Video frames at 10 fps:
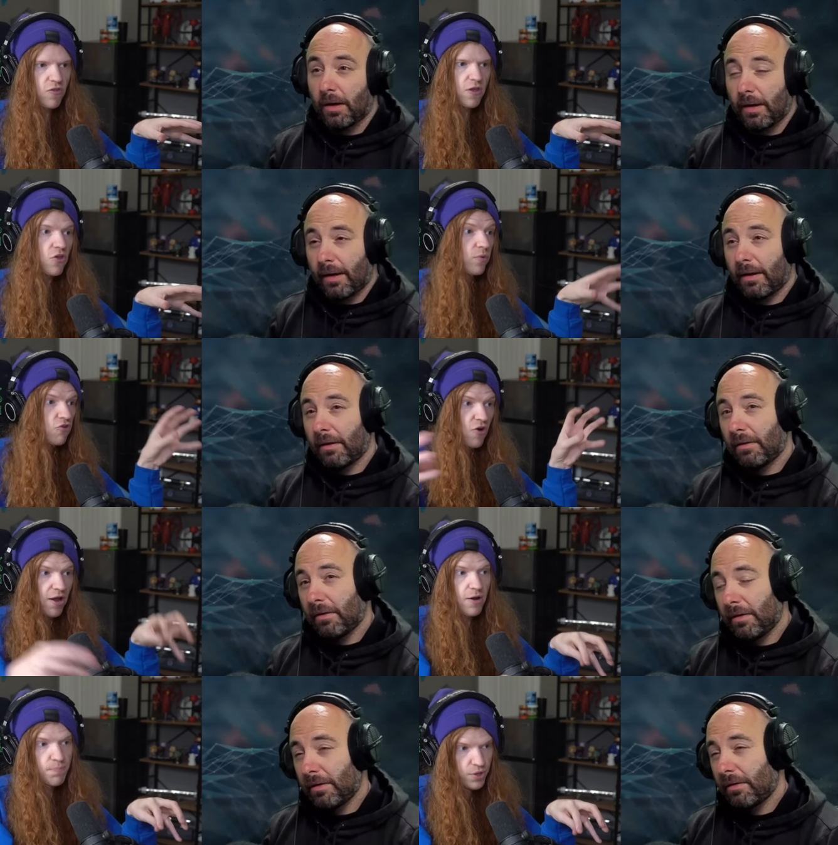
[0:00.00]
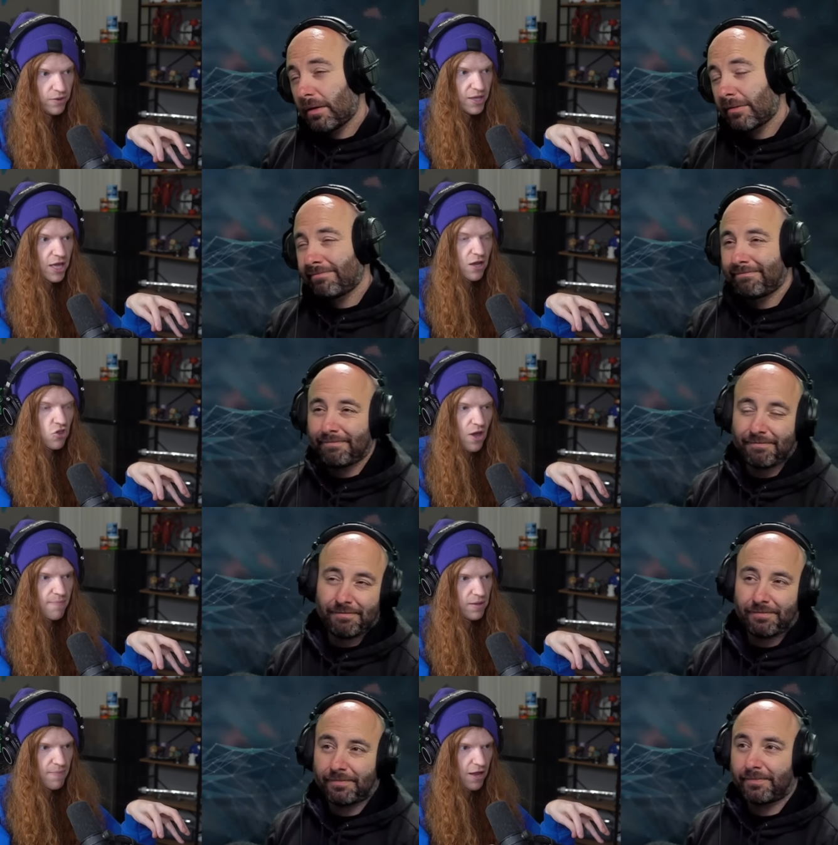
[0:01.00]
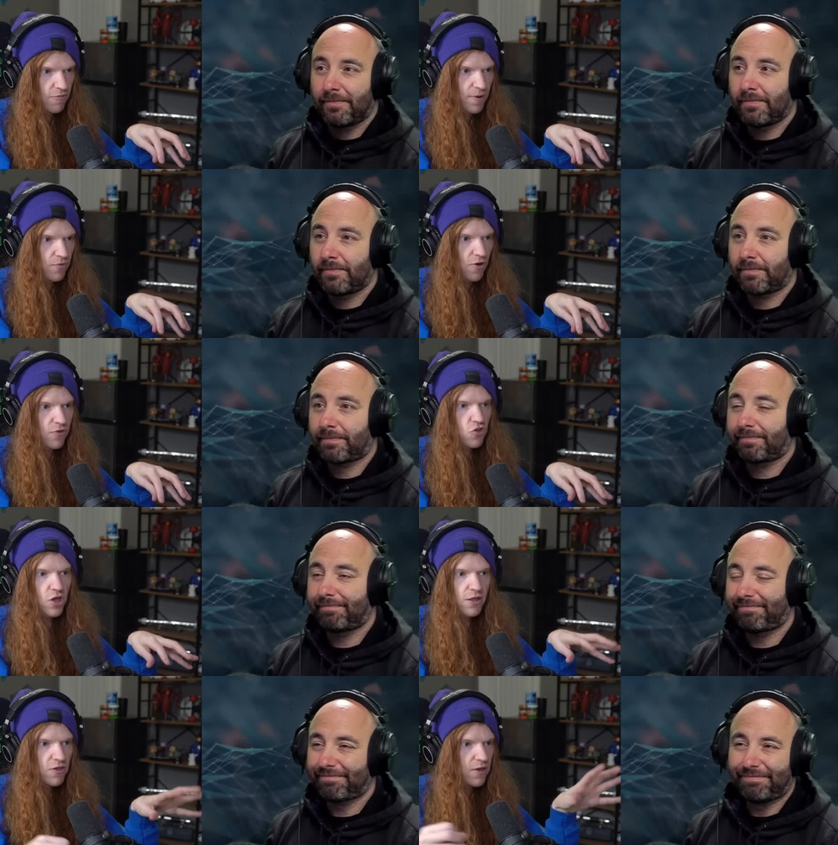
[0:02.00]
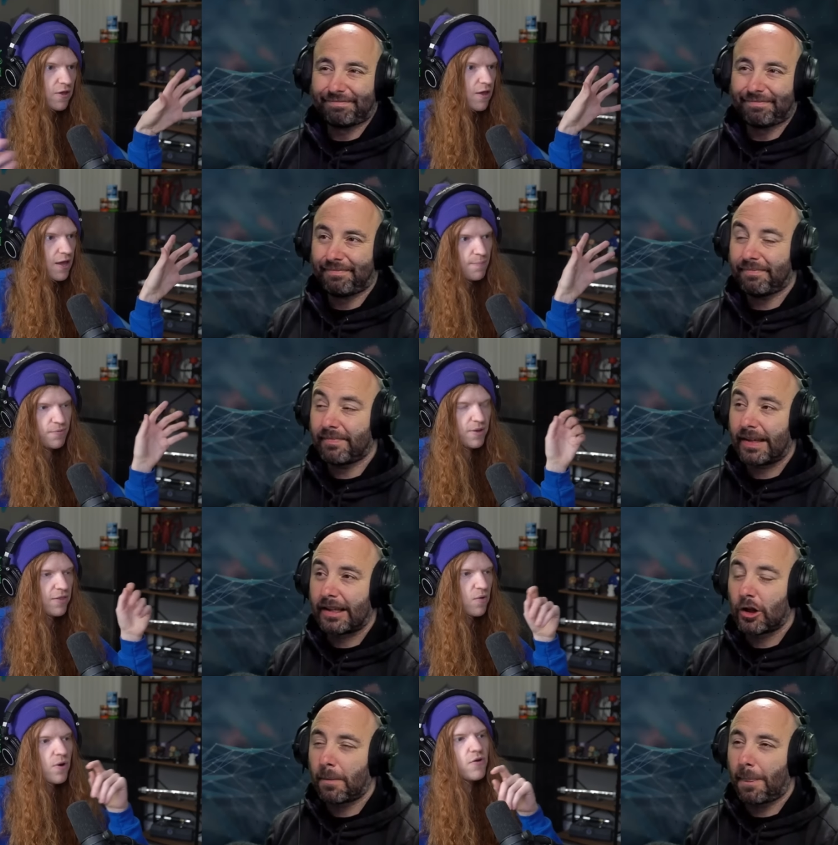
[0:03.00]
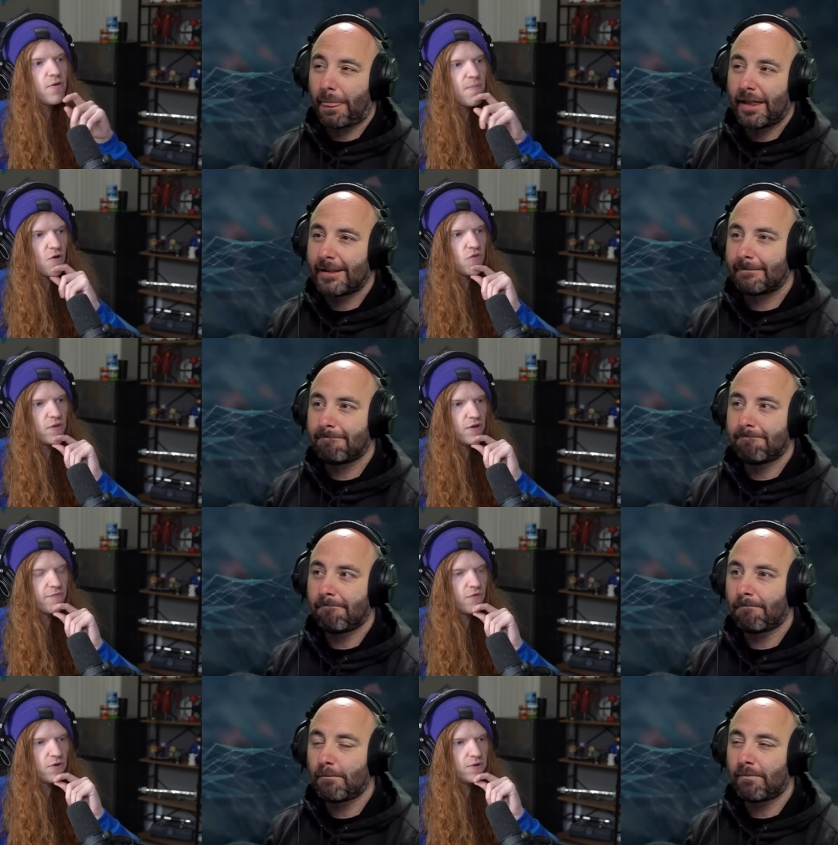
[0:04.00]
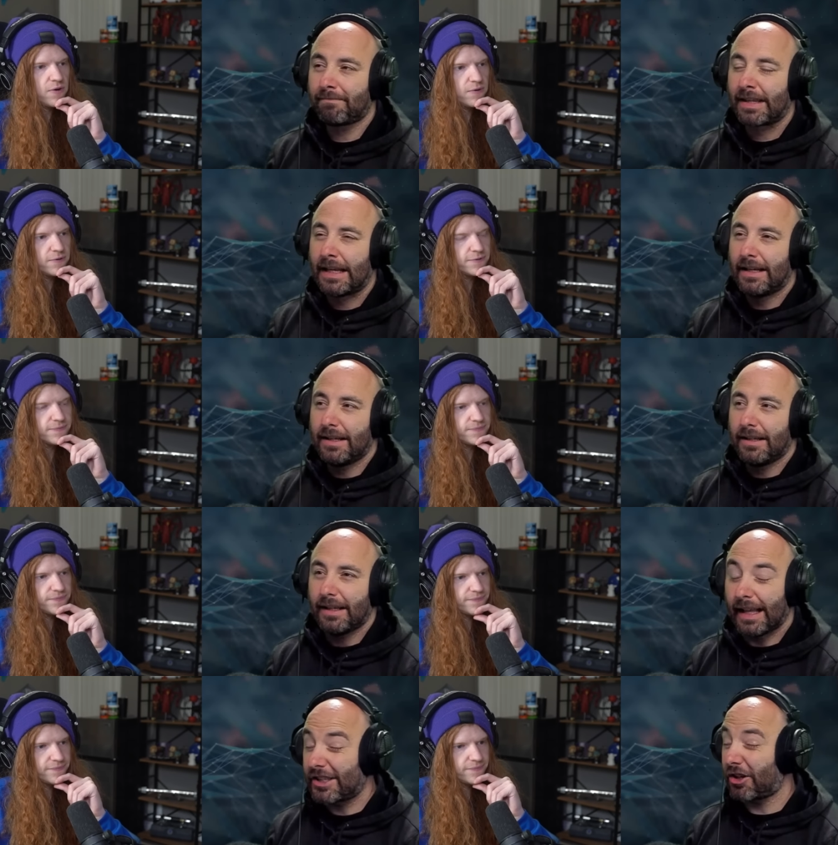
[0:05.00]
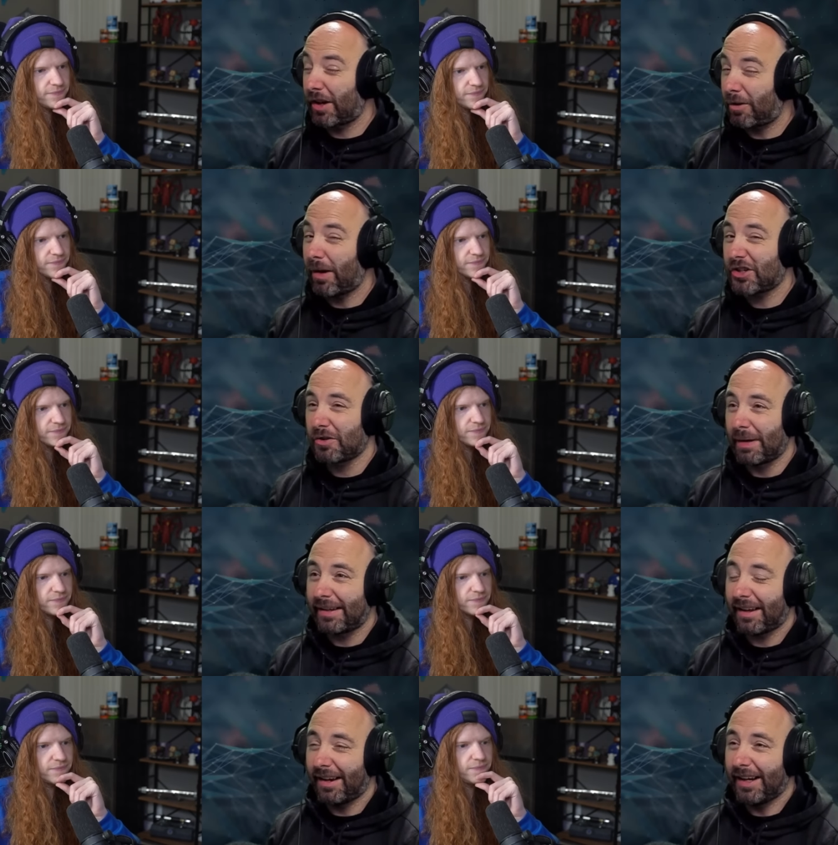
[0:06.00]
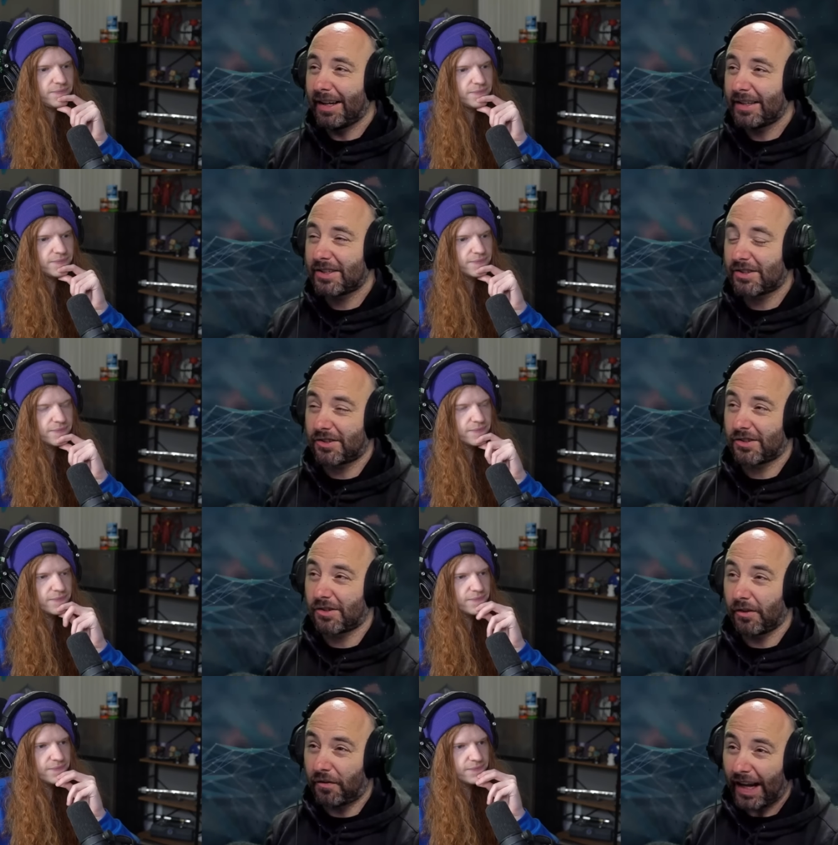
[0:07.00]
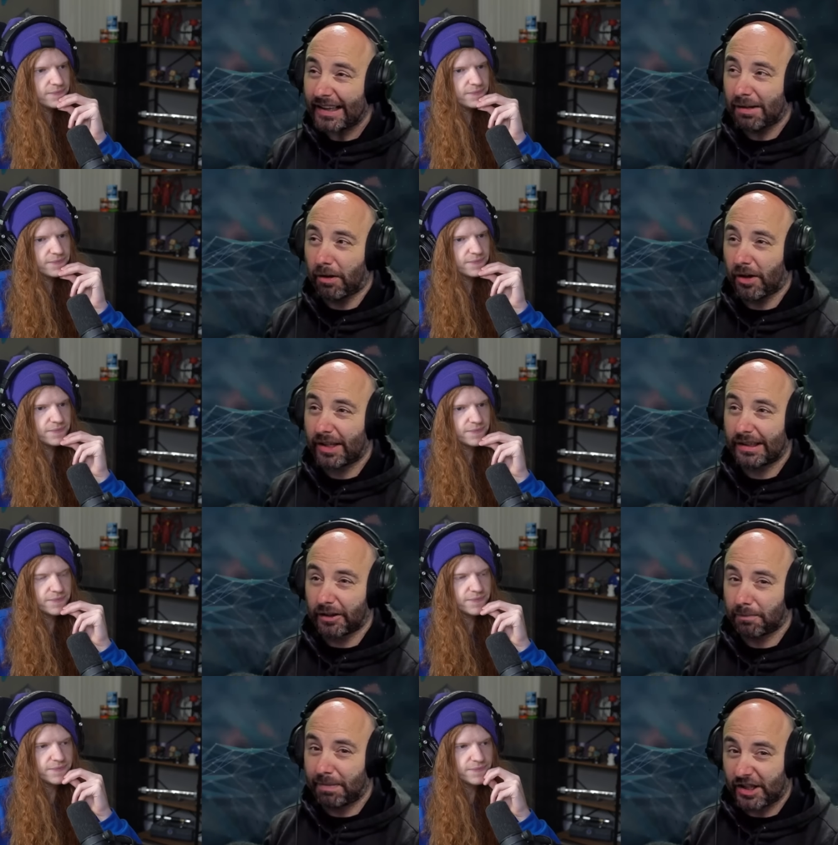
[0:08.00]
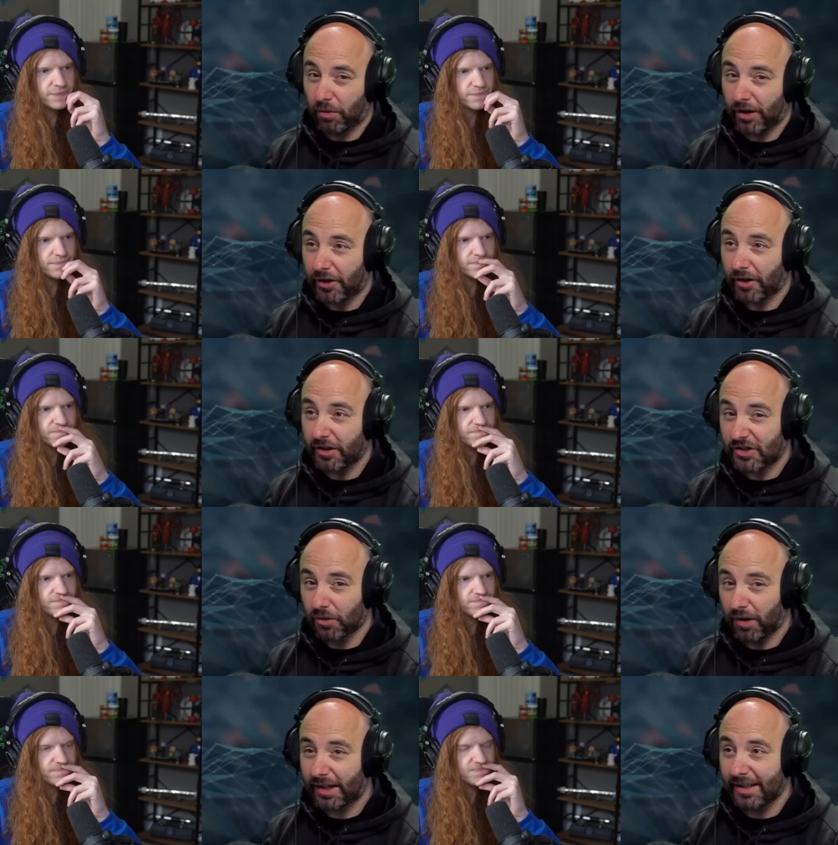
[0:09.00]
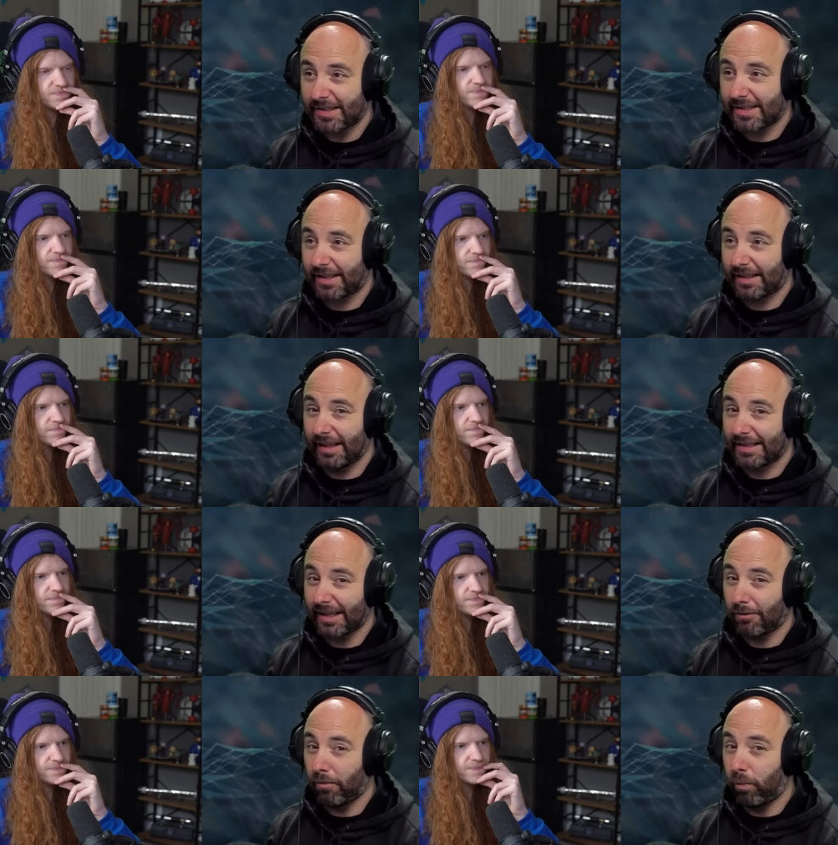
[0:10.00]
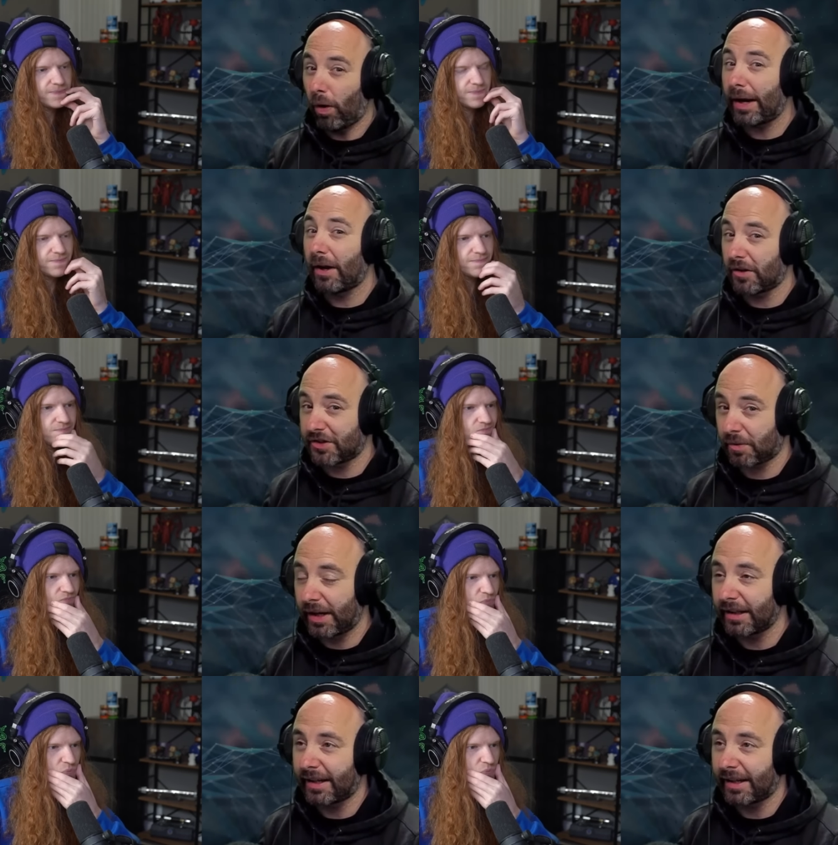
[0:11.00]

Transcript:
Speaker 1: in? Do you want to try a completely GigaChad min max build with all the cheats implemented? Like, what are you mostly looking forward to?
Speaker 2: It's a great question, man. Uh, so the fact that I'm already clearing pits 100 on the Sorc, it's it's like what else right